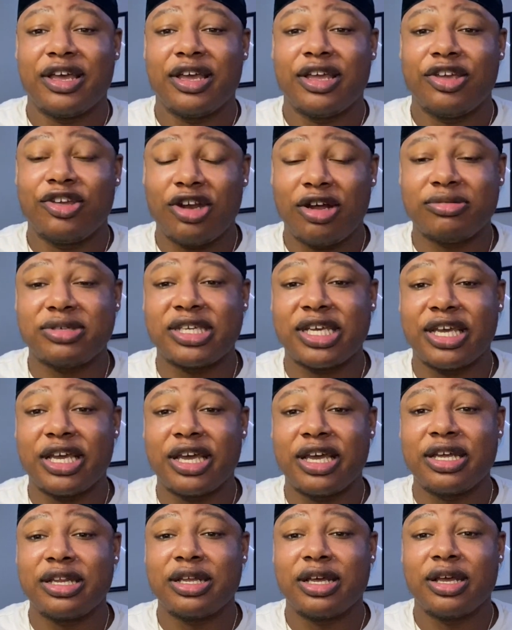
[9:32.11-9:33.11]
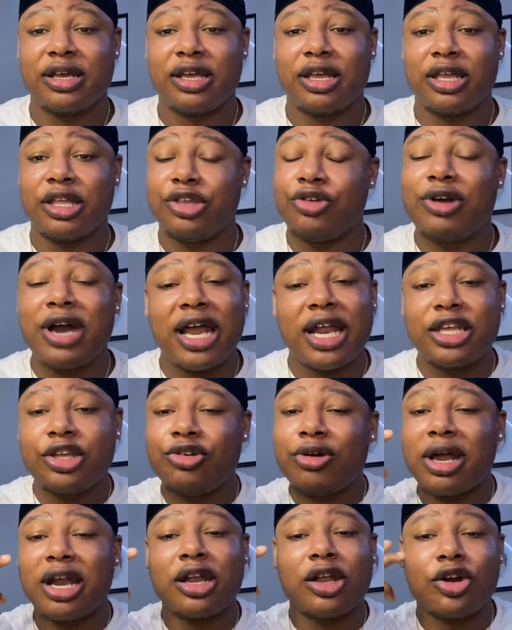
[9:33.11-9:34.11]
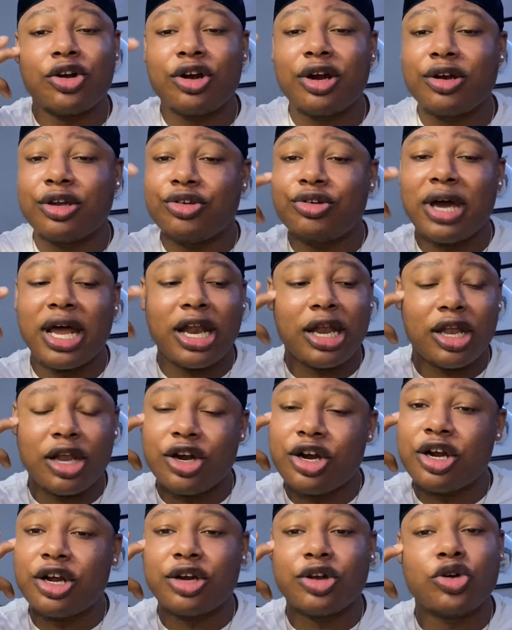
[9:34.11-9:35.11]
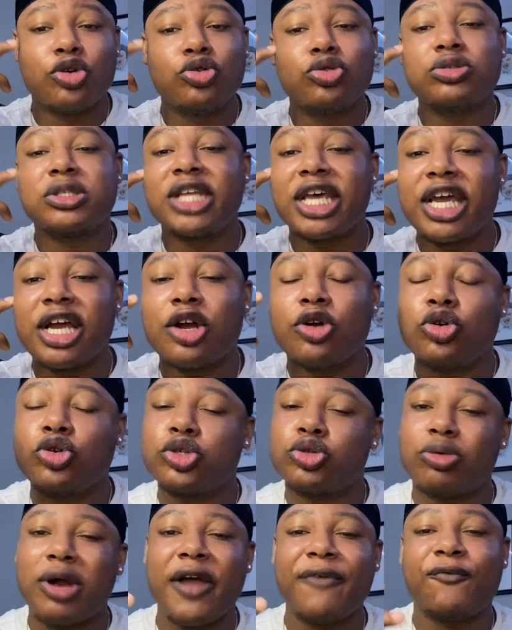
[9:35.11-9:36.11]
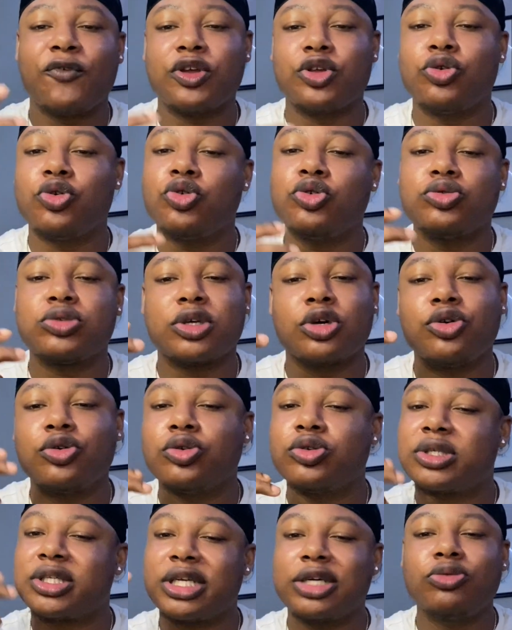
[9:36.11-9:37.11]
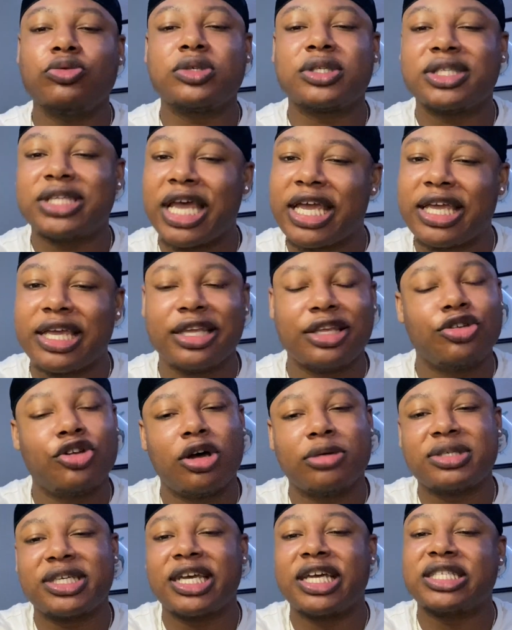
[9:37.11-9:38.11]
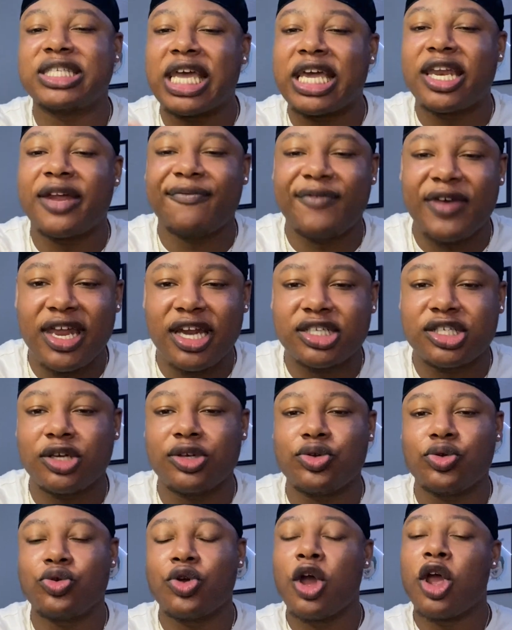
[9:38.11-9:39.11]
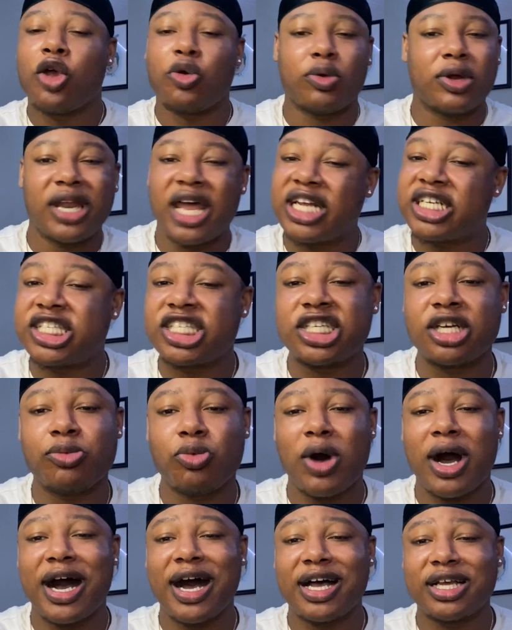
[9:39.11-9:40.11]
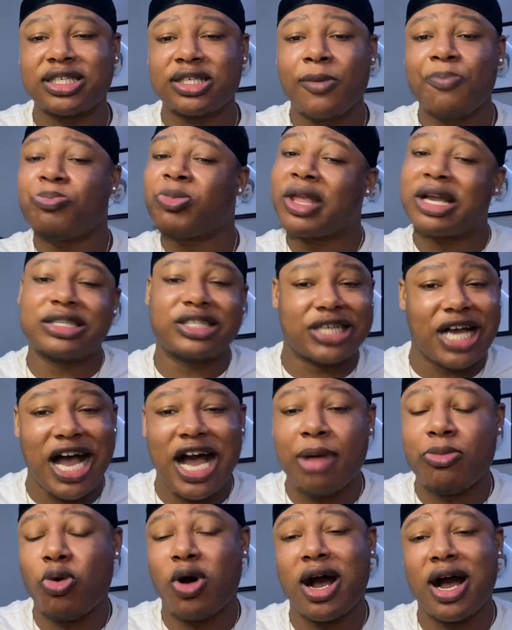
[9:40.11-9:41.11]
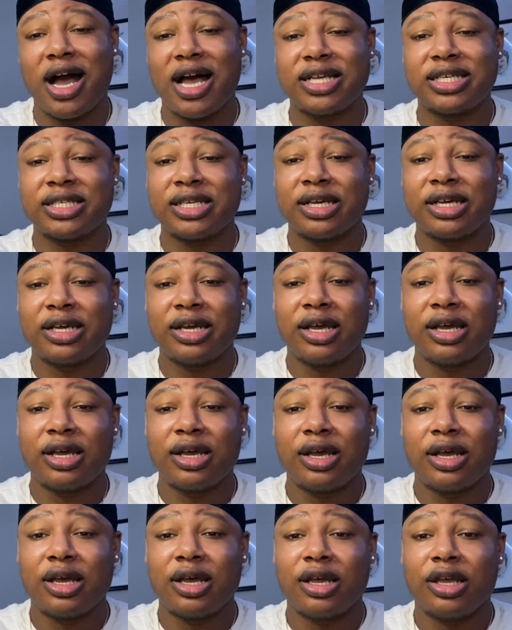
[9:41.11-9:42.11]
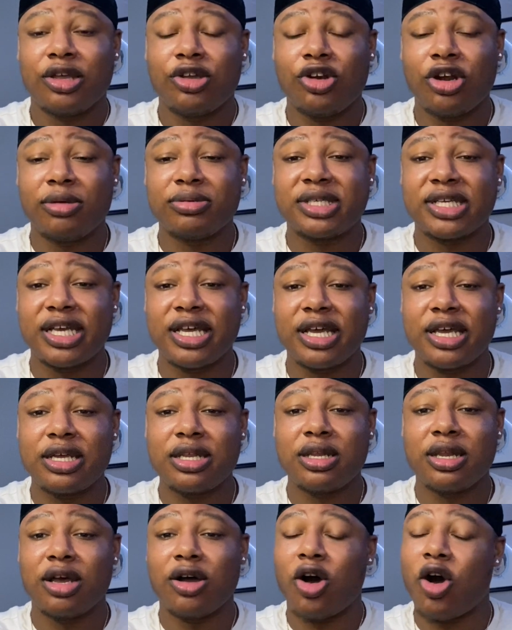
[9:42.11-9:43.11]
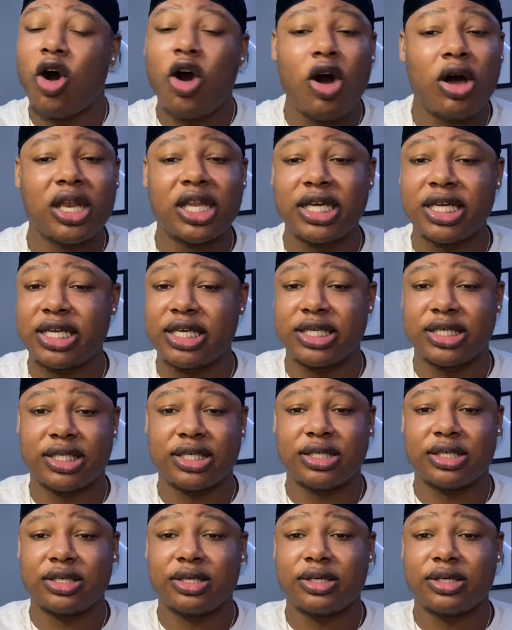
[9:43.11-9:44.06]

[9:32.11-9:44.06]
You know what I'm saying? You gotta learn who's there, who's right for you, who's taking, you know what I'm saying, taking advantage of you. Relationship-wise, job-wise, you know what I'm saying? All these.